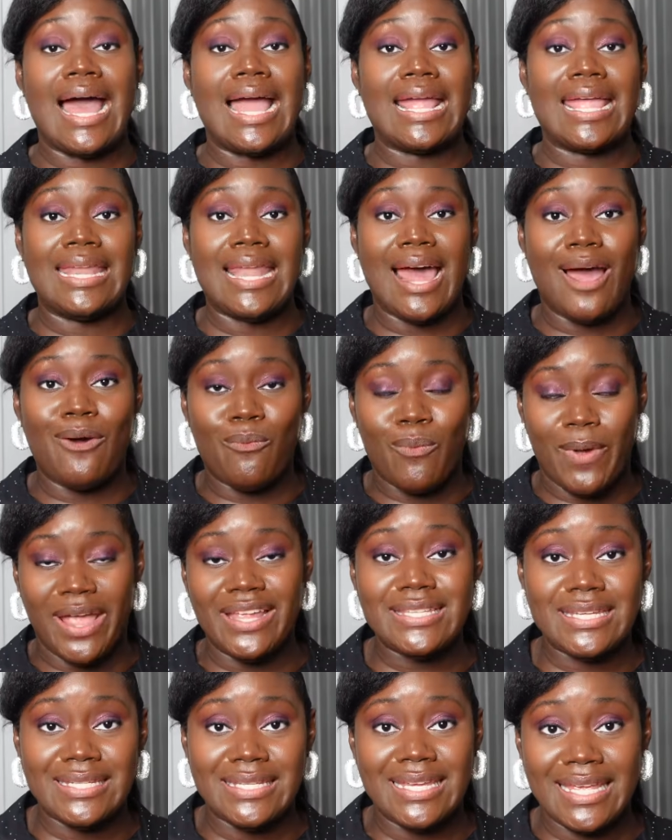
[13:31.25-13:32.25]
I cannot
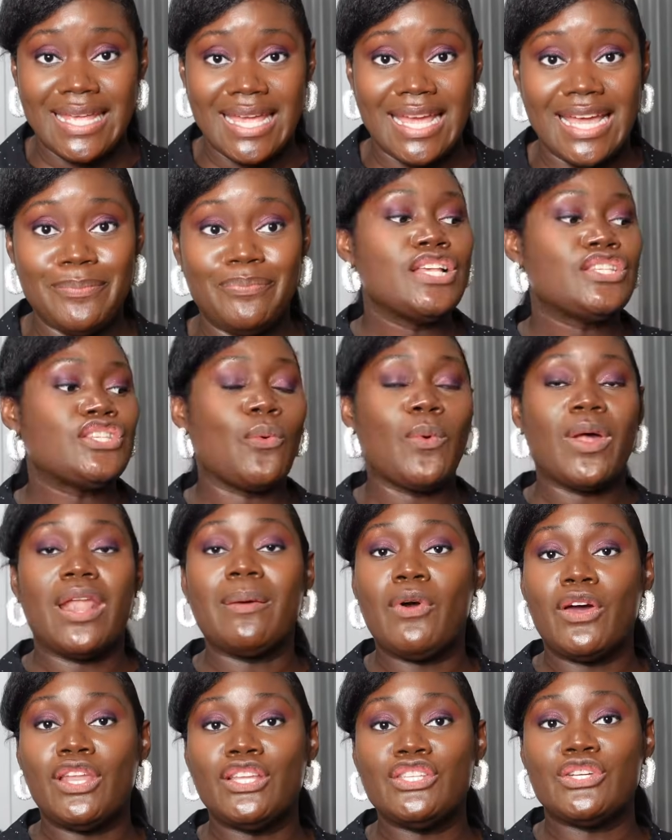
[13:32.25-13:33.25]
wait to dig in. So what
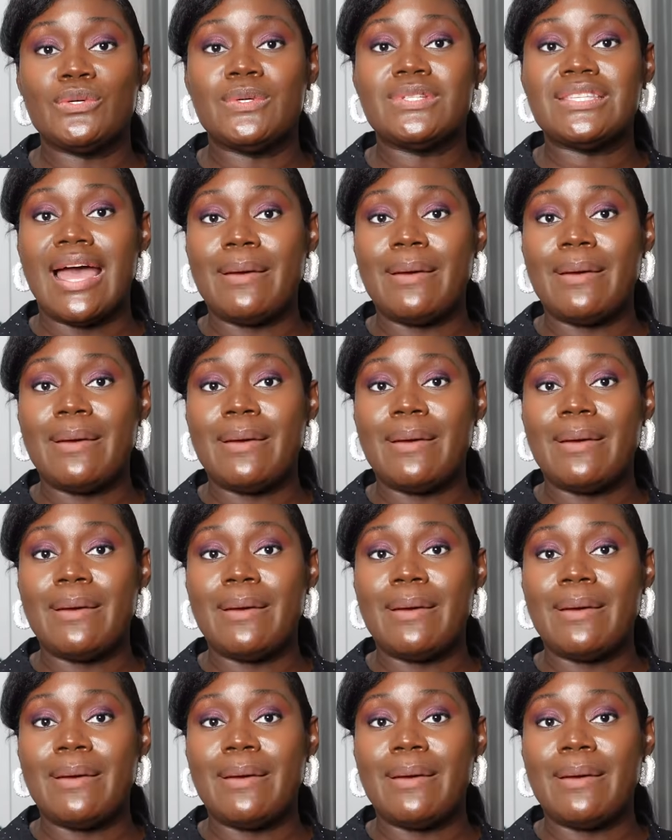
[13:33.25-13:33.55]
I'm going to do is